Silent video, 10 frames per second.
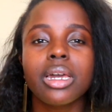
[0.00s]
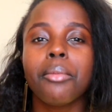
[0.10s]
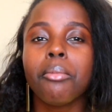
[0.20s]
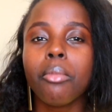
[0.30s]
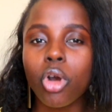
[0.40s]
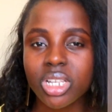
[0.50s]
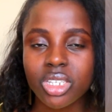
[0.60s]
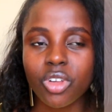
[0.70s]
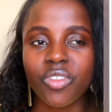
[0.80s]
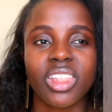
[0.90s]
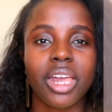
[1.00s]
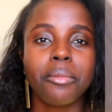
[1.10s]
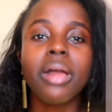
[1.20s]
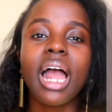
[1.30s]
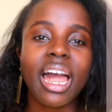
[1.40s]
most of
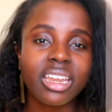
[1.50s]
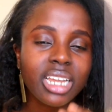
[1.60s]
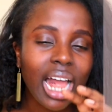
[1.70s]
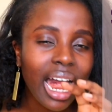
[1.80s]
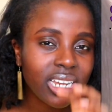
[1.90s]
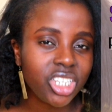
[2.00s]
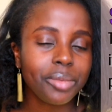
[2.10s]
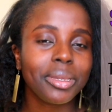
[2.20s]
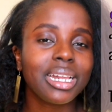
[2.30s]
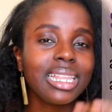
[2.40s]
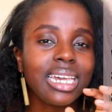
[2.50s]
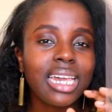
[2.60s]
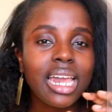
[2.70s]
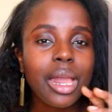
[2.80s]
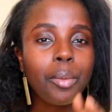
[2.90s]
them are typically
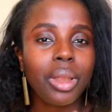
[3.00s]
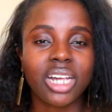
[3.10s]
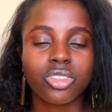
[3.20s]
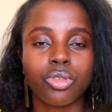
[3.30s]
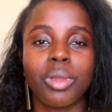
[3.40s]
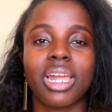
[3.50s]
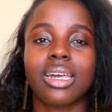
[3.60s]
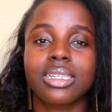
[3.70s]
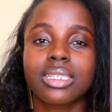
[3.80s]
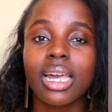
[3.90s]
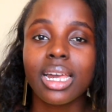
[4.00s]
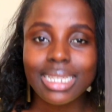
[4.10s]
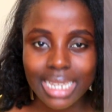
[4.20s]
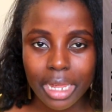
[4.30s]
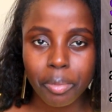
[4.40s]
plus or minus
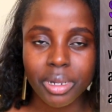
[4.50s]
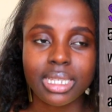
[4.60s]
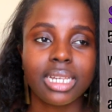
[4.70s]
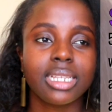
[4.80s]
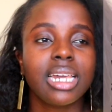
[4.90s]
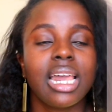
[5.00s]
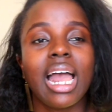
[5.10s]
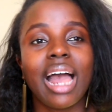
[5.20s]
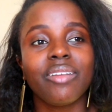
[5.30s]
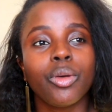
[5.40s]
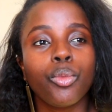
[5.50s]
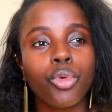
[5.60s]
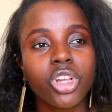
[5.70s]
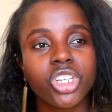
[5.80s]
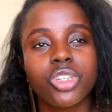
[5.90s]
10%. I've
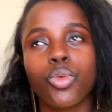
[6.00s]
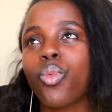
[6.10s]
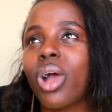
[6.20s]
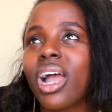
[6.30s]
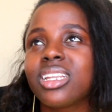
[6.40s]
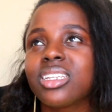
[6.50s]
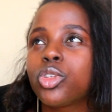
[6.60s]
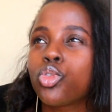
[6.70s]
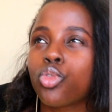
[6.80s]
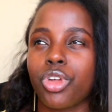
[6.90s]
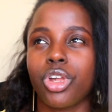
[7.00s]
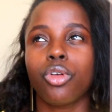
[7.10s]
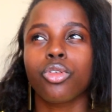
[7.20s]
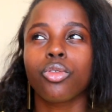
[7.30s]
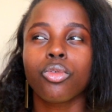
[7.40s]
watched one story
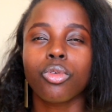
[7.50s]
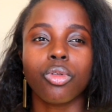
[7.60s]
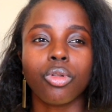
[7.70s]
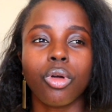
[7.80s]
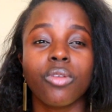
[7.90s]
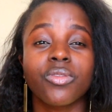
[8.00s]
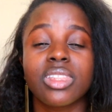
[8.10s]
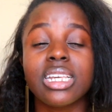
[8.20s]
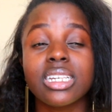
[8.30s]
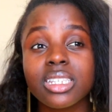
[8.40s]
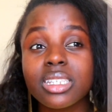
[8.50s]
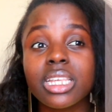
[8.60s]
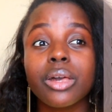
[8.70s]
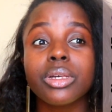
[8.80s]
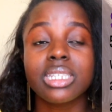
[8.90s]
on Google of this
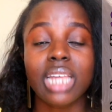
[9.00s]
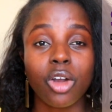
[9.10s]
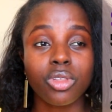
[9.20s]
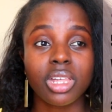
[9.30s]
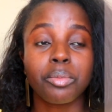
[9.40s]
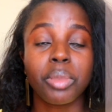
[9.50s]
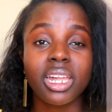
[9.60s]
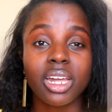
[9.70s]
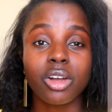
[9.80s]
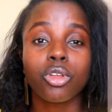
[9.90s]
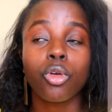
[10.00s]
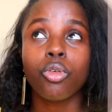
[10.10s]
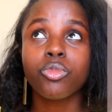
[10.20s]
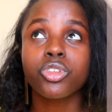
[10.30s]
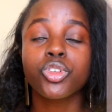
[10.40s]
SACCO that paid out
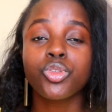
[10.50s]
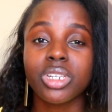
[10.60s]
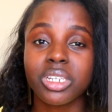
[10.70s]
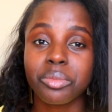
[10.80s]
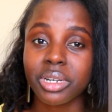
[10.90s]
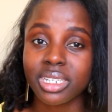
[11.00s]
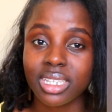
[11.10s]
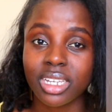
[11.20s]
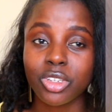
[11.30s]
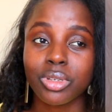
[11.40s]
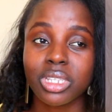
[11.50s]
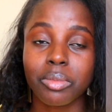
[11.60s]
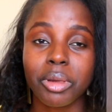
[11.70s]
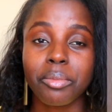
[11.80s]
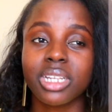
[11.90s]
almost 20% to its
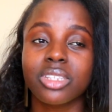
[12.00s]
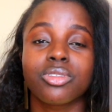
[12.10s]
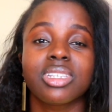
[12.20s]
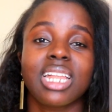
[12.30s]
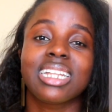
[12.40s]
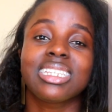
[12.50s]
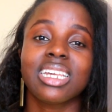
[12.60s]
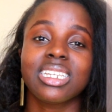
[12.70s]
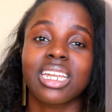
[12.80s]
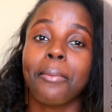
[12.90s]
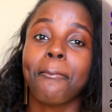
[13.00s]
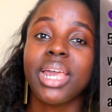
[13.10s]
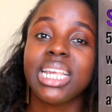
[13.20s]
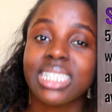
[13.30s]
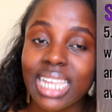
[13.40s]
members because it had such an
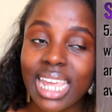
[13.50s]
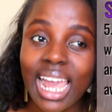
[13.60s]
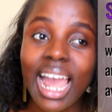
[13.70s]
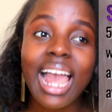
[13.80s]
amazing year,